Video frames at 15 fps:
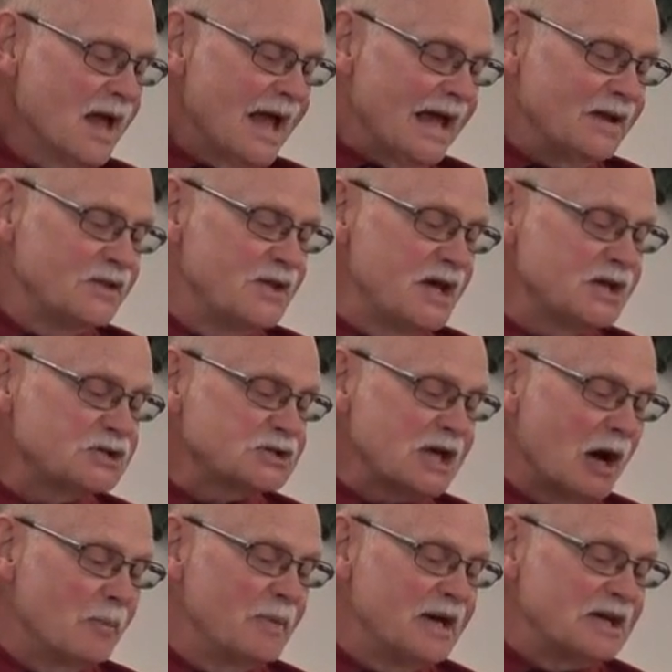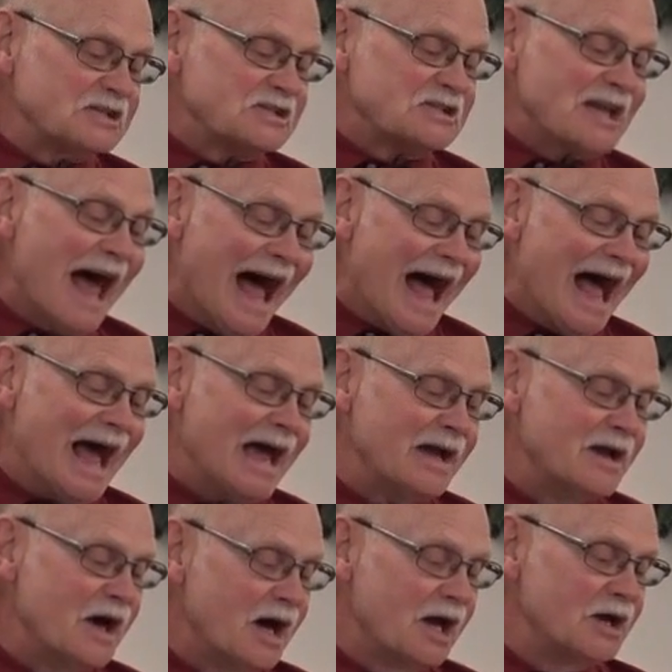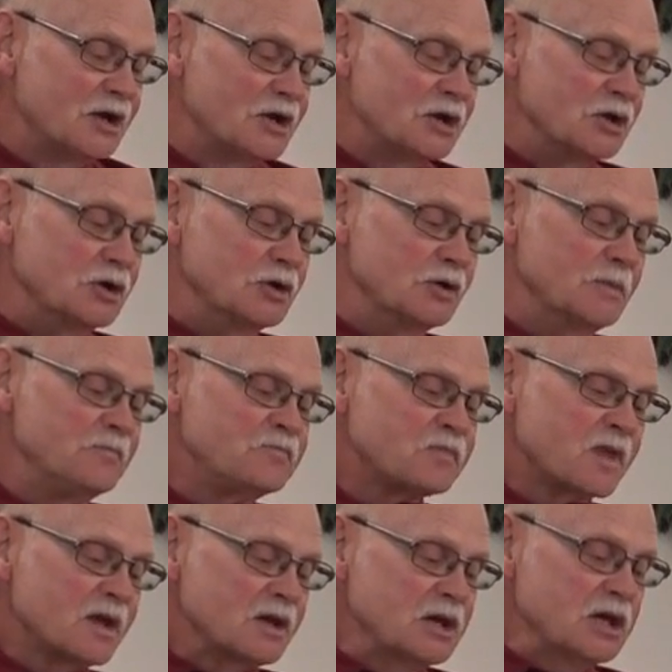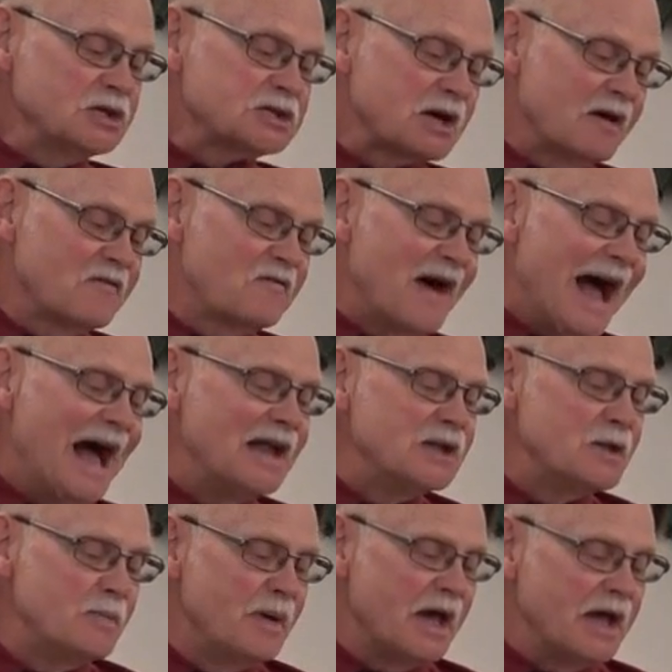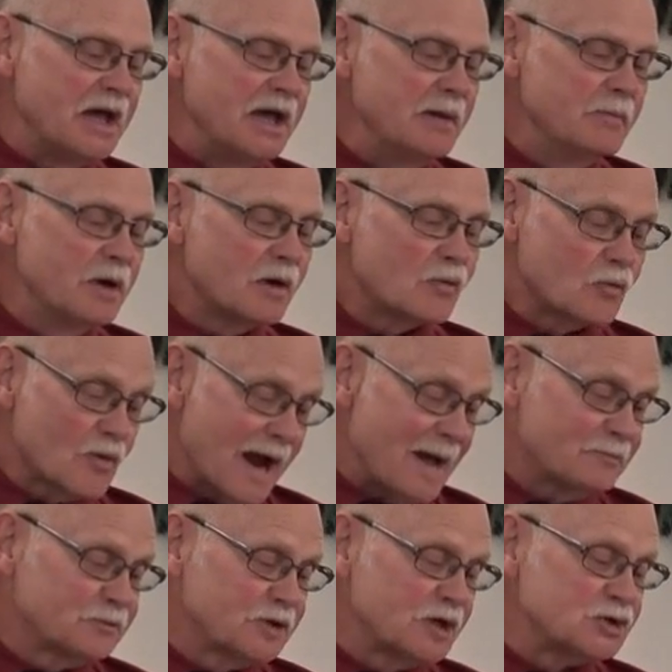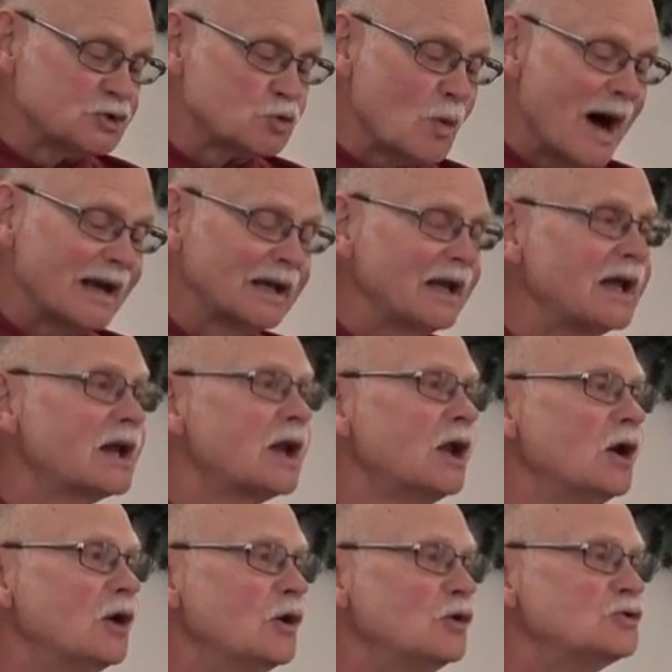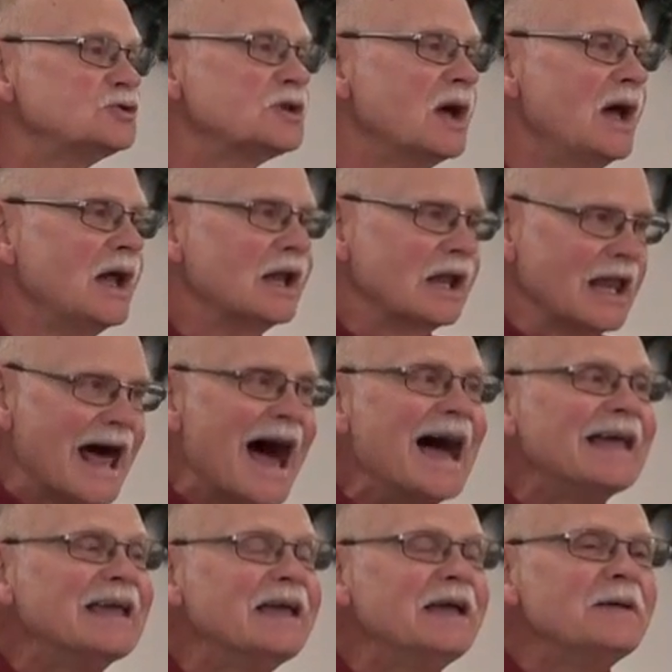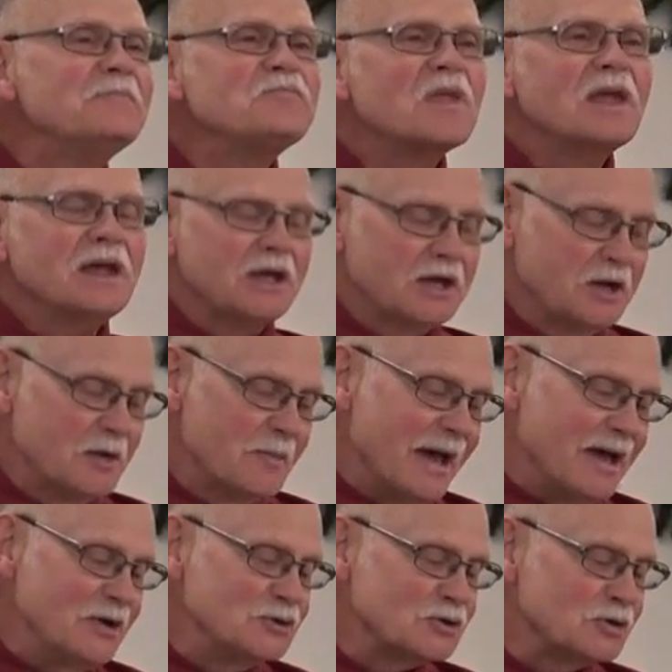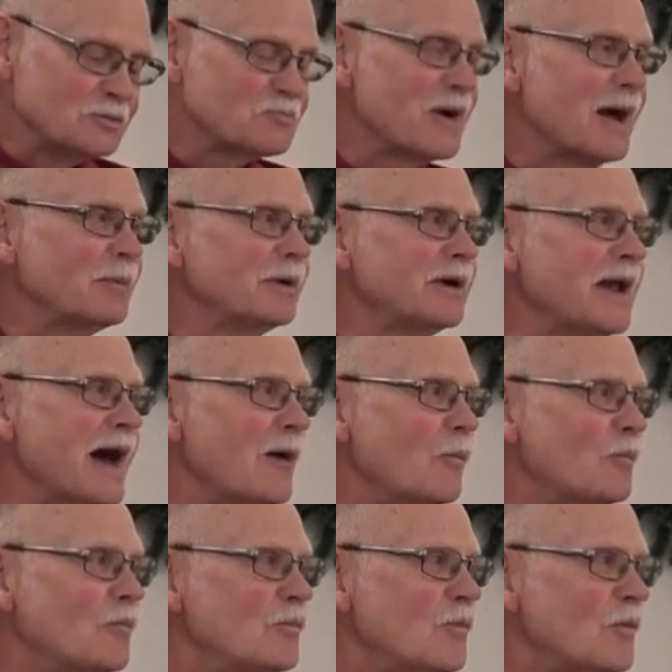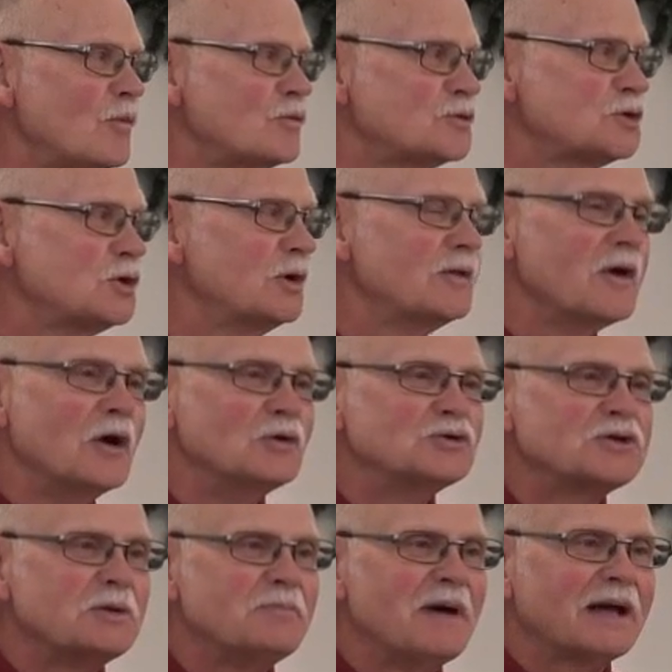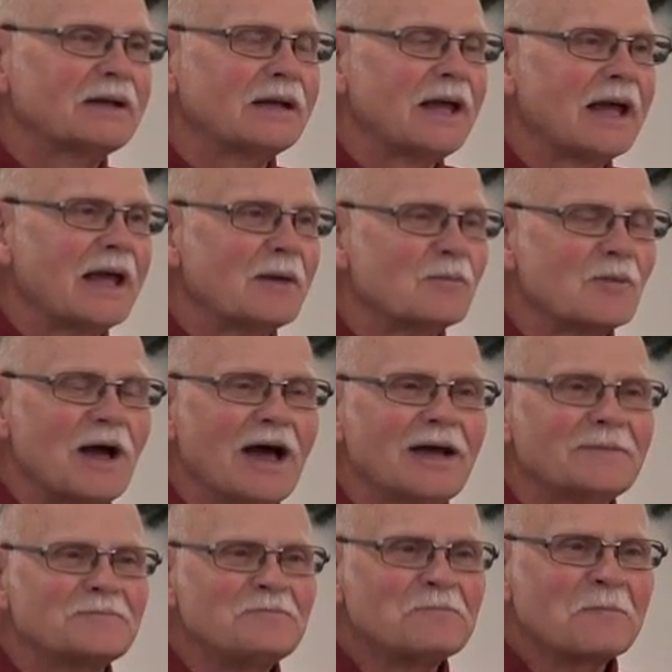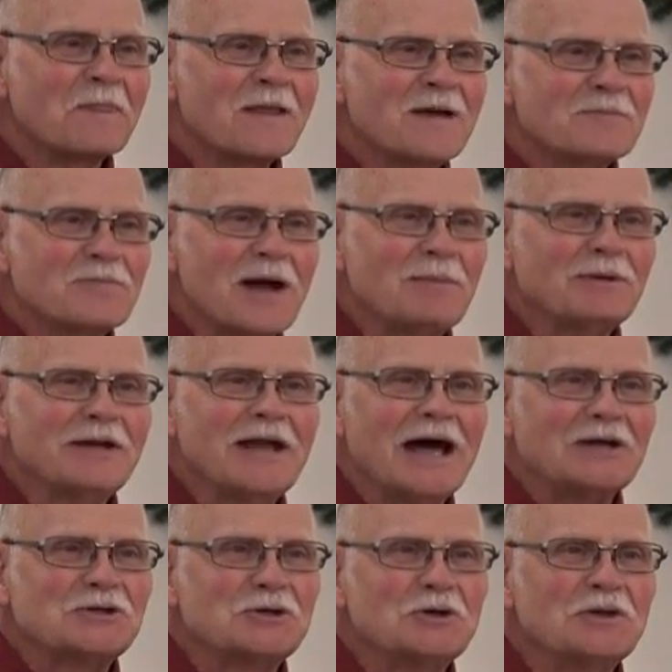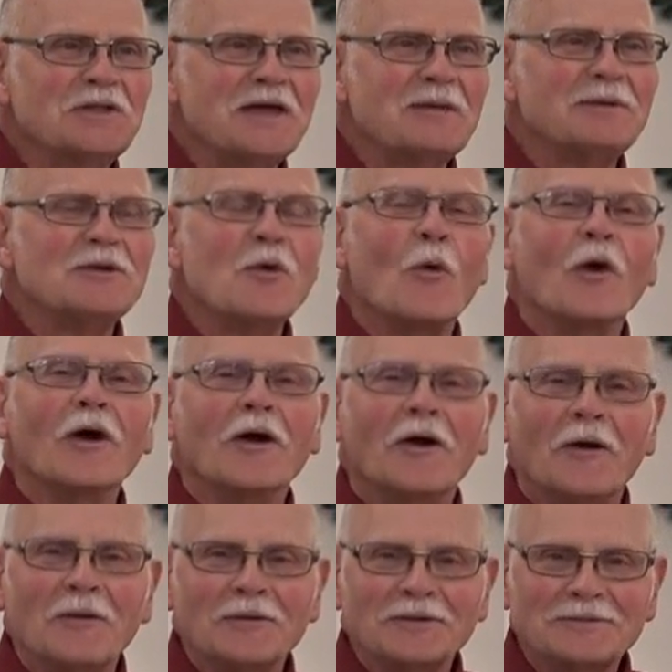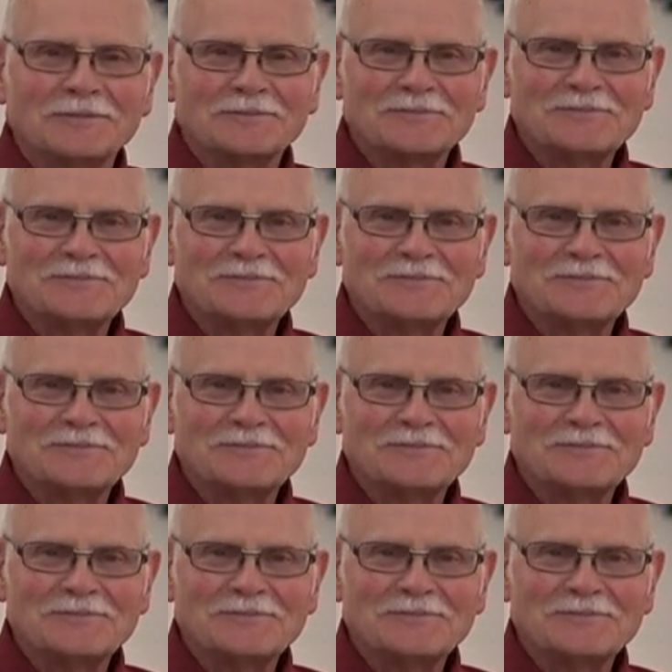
And this shall be a sign unto you, ye shall find the babe wrapped in swaddling clothes, lying in a manger. Probably not two of those in Bethlehem, right? Probably not two of them in the world.